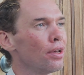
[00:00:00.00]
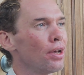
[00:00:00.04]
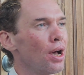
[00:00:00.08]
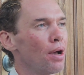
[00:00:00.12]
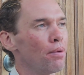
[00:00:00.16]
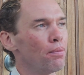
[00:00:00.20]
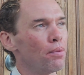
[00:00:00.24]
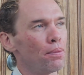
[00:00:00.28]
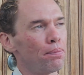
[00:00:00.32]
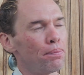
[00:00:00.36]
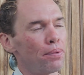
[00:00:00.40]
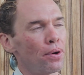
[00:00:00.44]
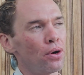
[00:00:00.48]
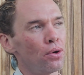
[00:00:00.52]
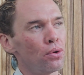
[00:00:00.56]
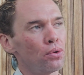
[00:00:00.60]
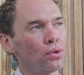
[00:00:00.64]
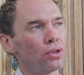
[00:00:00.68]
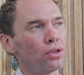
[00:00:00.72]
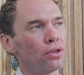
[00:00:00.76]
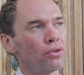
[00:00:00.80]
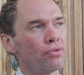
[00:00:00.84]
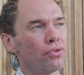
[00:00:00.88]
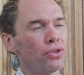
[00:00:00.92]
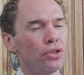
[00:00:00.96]
I'm a
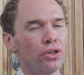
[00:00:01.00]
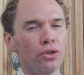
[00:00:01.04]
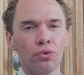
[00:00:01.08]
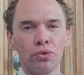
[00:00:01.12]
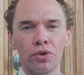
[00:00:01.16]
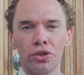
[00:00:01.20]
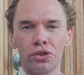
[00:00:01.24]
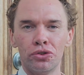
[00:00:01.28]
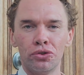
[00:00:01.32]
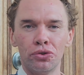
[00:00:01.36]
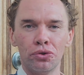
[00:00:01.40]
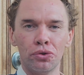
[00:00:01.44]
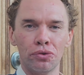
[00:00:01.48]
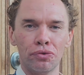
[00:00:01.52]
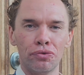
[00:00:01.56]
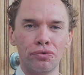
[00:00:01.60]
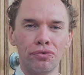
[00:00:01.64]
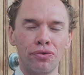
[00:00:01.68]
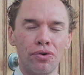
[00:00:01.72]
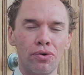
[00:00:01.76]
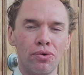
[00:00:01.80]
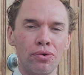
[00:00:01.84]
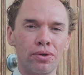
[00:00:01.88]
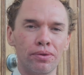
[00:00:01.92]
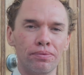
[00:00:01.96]
poet of the original
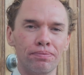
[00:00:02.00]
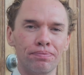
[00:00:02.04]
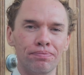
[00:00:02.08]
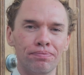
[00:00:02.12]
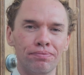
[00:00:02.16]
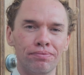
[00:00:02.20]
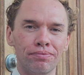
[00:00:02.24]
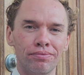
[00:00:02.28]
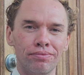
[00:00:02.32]
form.